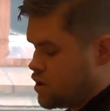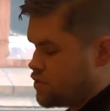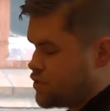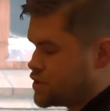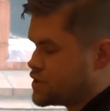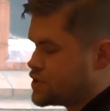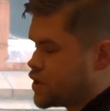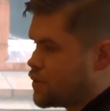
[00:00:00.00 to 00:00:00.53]
The
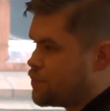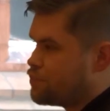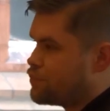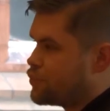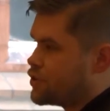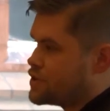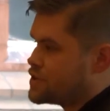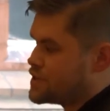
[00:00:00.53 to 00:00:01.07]

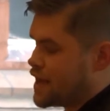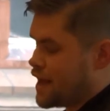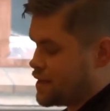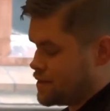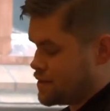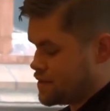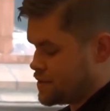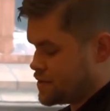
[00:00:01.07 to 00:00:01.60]
stump as
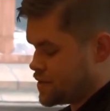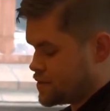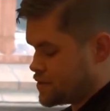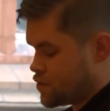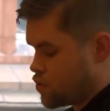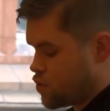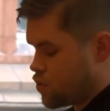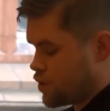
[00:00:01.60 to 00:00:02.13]
tense as
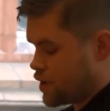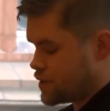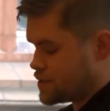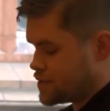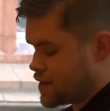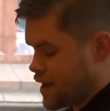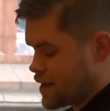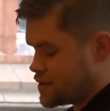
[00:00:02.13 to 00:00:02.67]
the
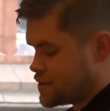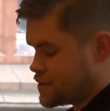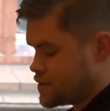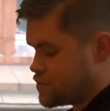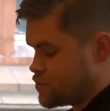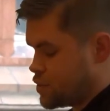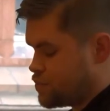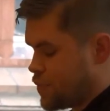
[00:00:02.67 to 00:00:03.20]
hornet's
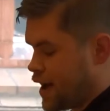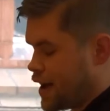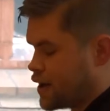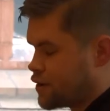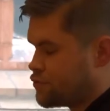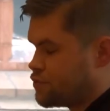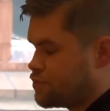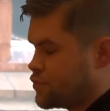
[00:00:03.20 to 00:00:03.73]
nest we
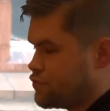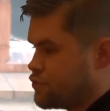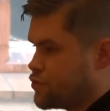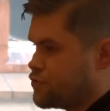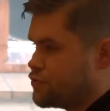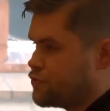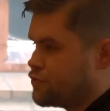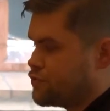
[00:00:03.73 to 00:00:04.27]
bag from the
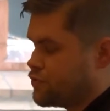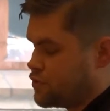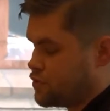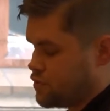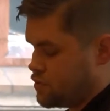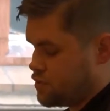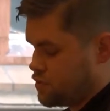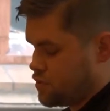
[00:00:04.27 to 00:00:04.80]
roof.
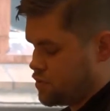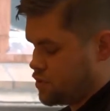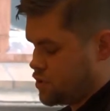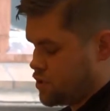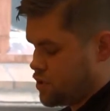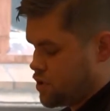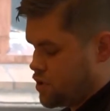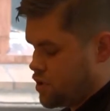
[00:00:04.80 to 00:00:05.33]

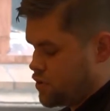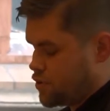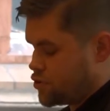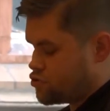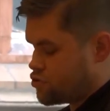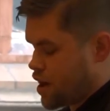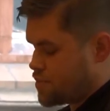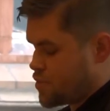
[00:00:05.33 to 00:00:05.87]
The
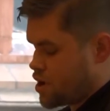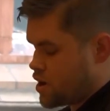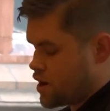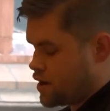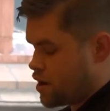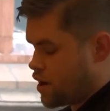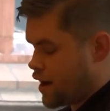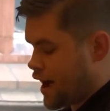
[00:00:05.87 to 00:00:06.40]
tremor
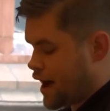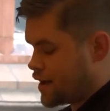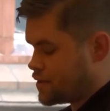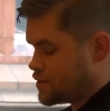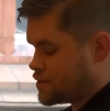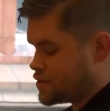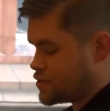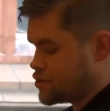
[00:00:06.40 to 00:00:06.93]
in our
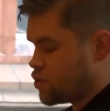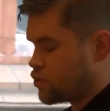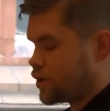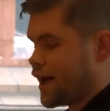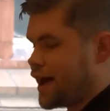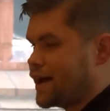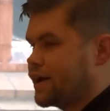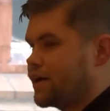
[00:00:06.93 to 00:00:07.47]
hands, not
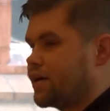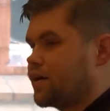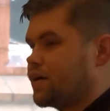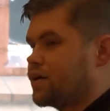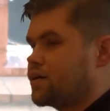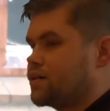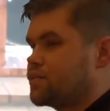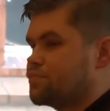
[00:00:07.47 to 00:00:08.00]

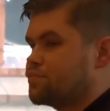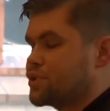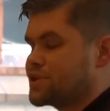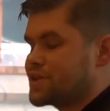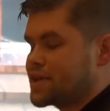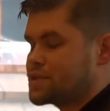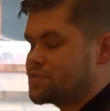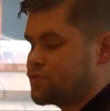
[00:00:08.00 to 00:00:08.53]
anger, but
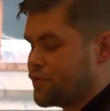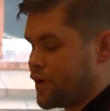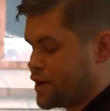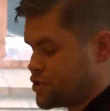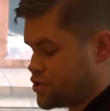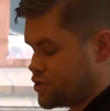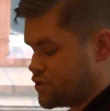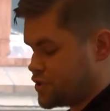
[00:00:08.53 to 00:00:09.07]

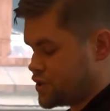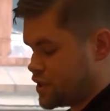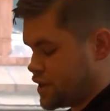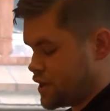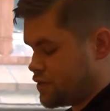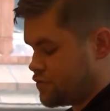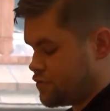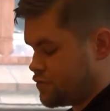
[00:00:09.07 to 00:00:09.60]
desperation to
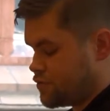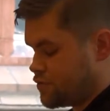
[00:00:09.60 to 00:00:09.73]
live.